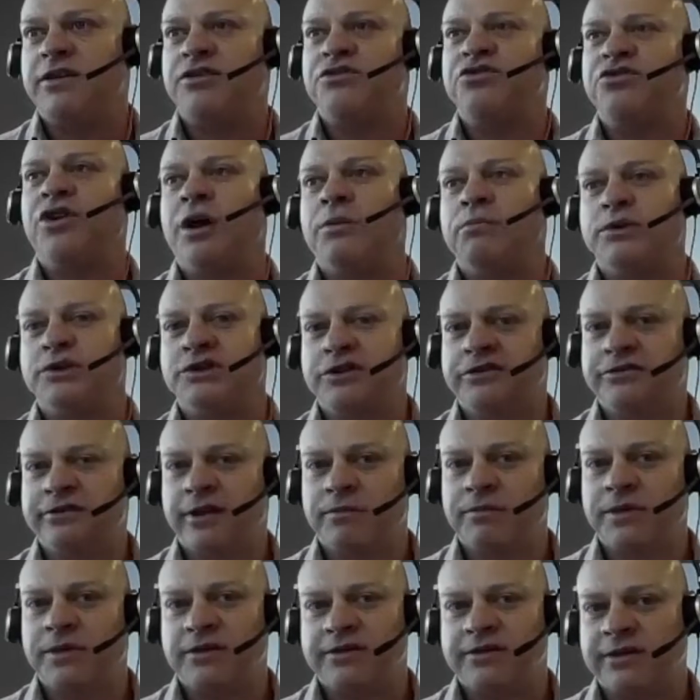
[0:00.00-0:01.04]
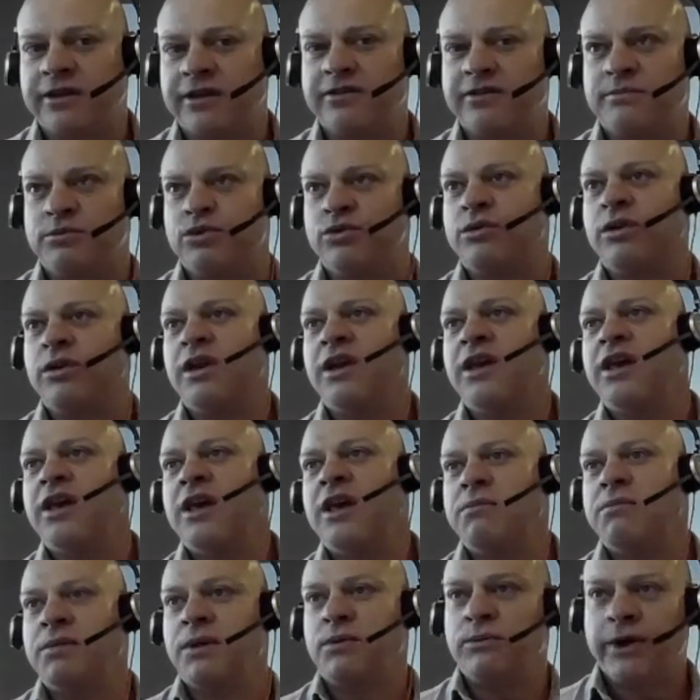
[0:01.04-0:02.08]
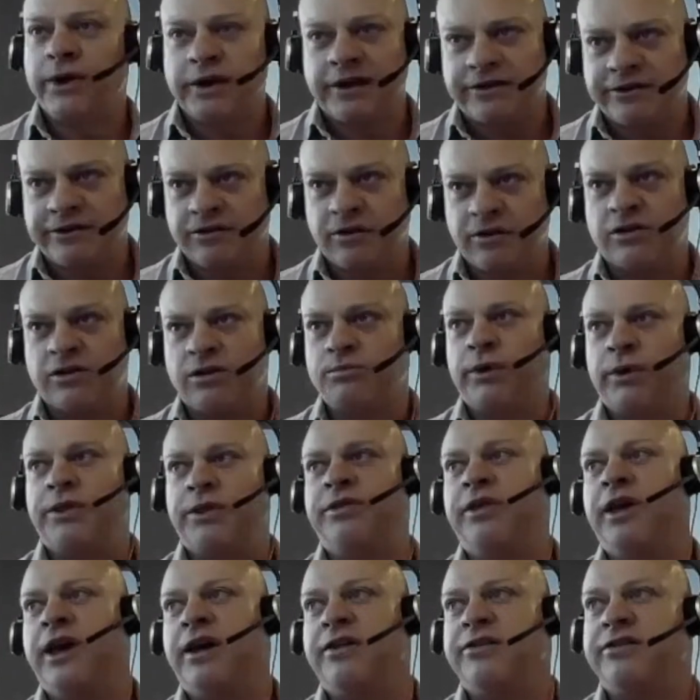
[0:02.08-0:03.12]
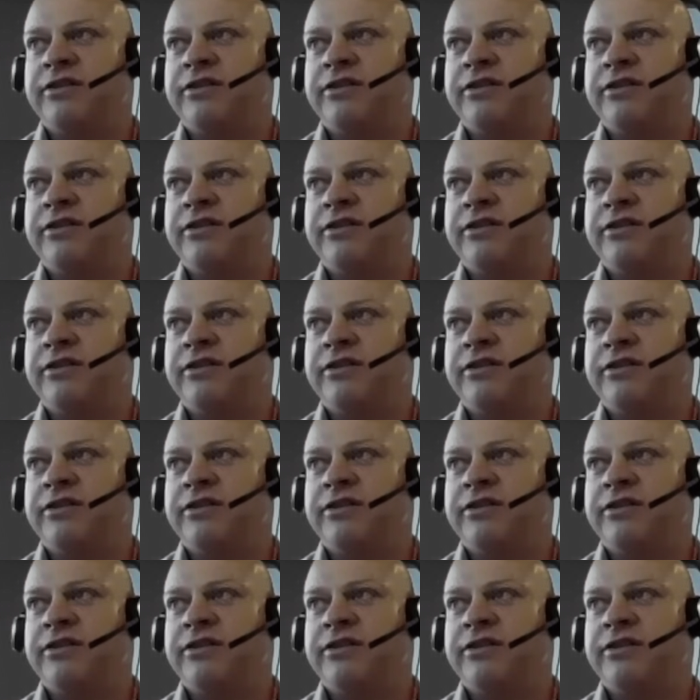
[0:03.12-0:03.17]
try and produce something sensible, but really struggled with that.